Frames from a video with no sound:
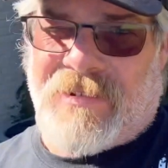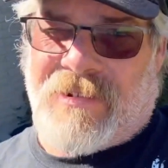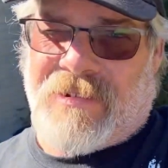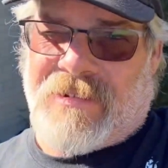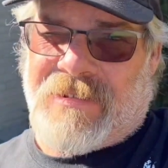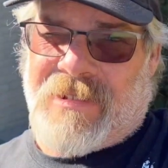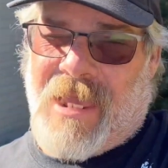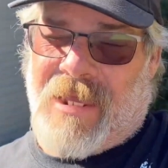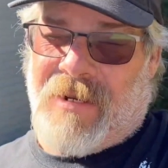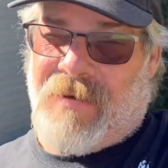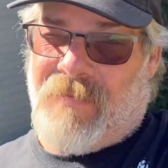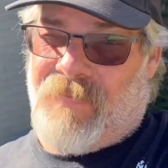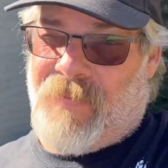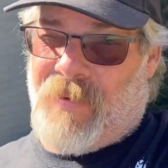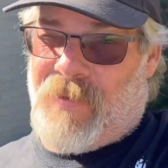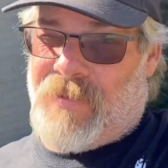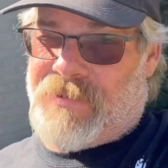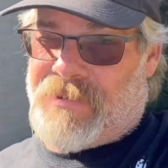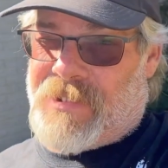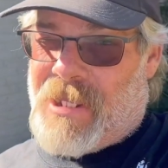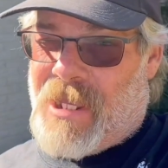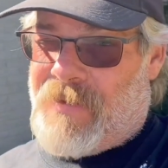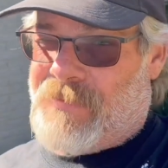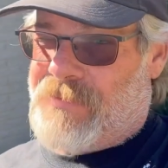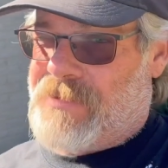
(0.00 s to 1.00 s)
is not the
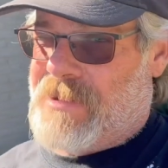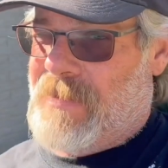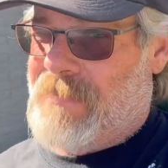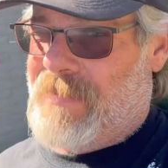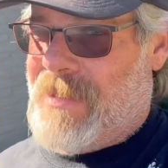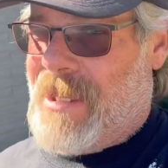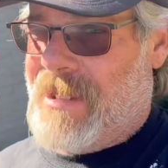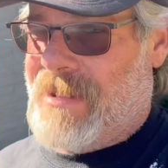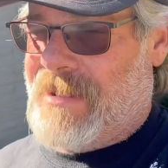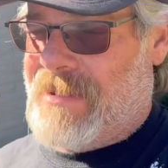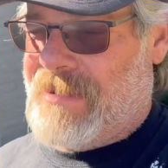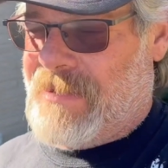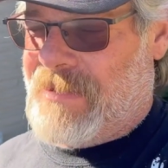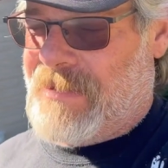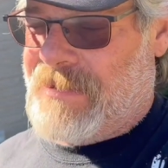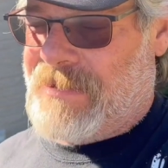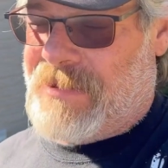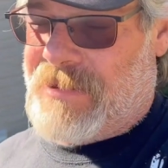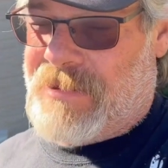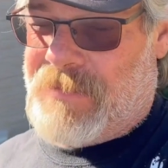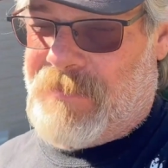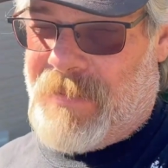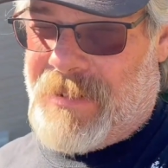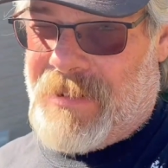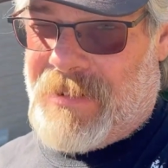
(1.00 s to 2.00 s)
first time something like this
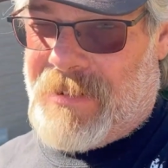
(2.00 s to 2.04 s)
has been